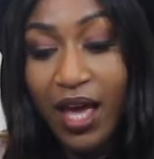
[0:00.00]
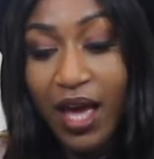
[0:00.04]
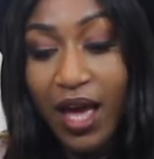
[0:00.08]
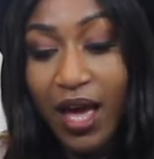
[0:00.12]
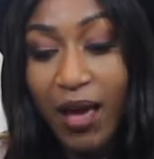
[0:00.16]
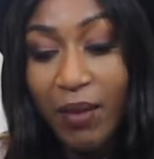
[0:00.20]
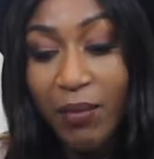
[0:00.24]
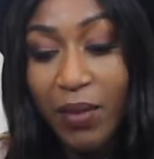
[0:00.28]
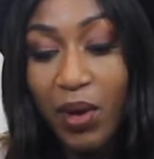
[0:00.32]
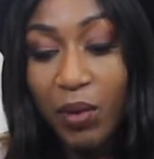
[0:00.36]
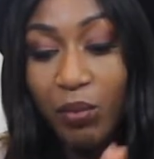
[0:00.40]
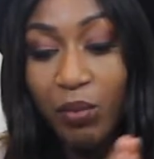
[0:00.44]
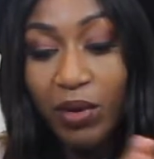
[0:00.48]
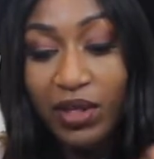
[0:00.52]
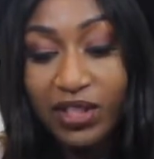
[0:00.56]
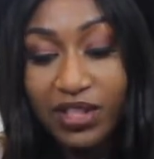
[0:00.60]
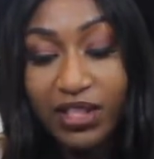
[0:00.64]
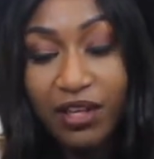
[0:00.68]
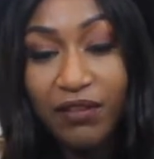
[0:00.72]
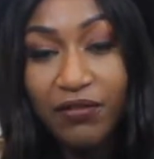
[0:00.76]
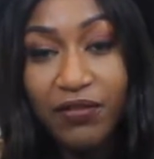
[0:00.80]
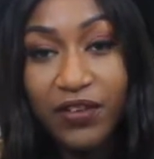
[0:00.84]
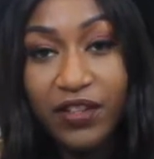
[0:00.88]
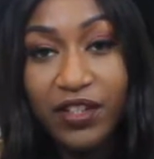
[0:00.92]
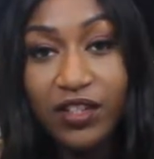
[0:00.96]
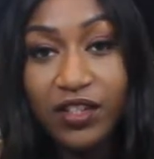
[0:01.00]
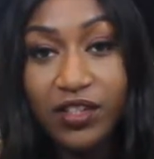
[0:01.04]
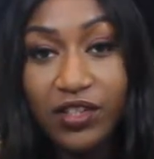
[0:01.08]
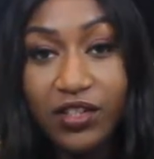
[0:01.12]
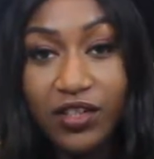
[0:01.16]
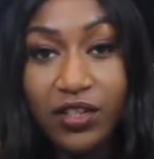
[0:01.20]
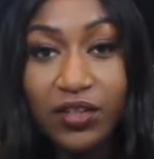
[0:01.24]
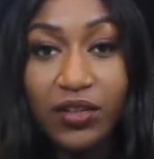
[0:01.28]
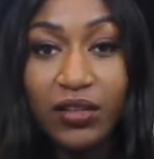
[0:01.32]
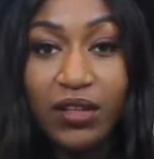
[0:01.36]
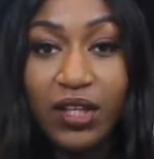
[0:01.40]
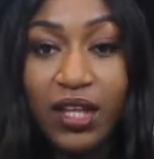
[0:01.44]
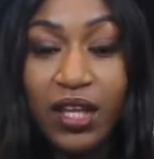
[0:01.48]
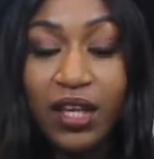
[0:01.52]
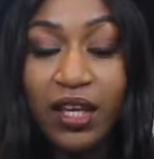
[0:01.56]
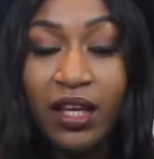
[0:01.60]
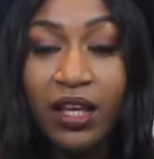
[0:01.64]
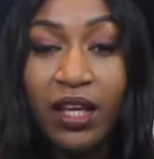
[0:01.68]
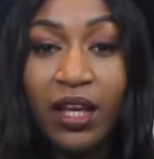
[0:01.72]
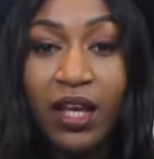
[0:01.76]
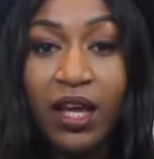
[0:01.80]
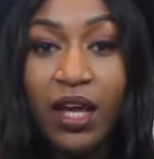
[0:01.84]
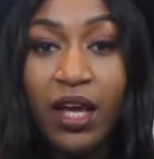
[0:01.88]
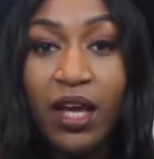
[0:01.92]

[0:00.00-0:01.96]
And once I finished uni,